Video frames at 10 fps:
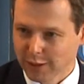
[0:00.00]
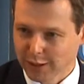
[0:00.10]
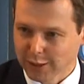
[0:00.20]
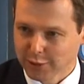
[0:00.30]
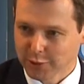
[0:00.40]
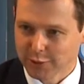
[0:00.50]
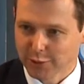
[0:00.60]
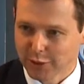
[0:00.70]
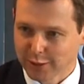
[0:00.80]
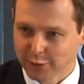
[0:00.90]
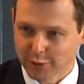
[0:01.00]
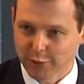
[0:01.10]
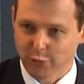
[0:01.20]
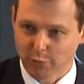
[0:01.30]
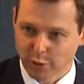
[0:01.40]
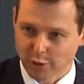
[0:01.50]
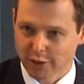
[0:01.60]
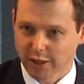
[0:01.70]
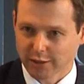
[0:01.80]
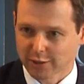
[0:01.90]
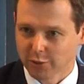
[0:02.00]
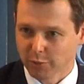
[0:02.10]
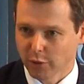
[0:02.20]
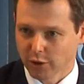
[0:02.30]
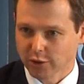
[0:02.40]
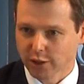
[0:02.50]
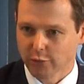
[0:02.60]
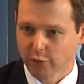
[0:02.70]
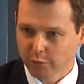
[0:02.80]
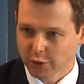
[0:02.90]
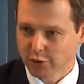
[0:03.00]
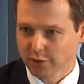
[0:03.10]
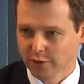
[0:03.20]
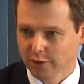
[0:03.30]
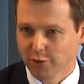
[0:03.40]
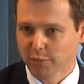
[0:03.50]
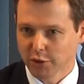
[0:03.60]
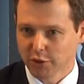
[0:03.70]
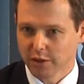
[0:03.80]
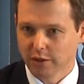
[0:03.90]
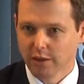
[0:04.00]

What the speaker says: country to country, from project to project, from mission to mission.